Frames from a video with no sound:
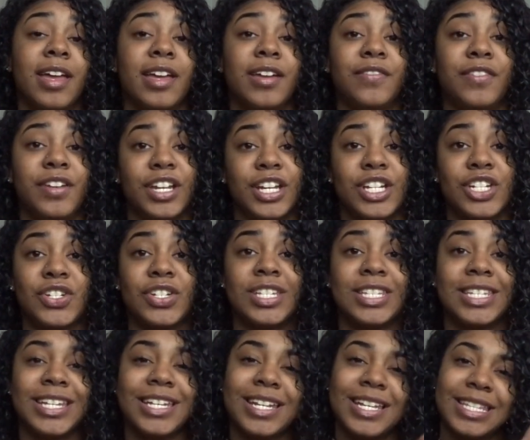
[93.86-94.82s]
if you're
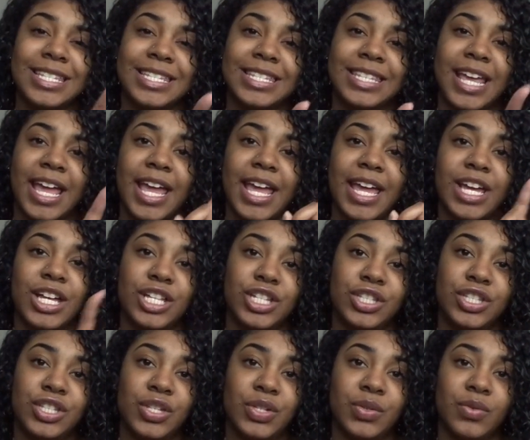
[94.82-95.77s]
interested, stay
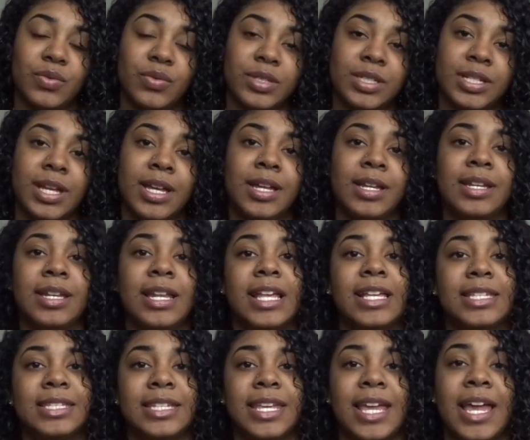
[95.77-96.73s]
tuned.
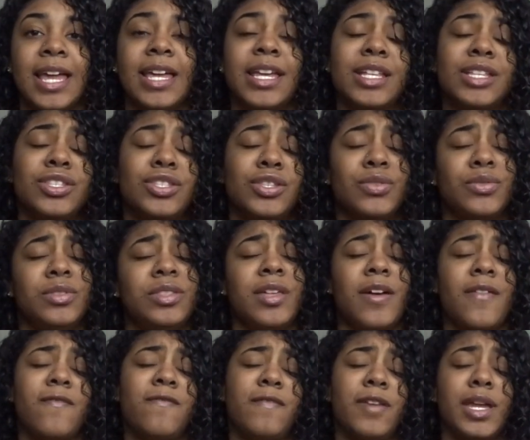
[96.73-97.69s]
Let's get into
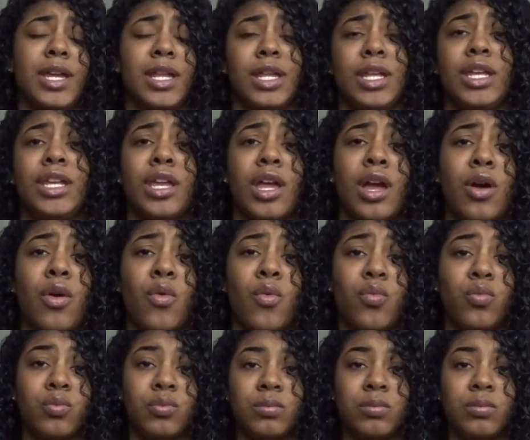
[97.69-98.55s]
the video.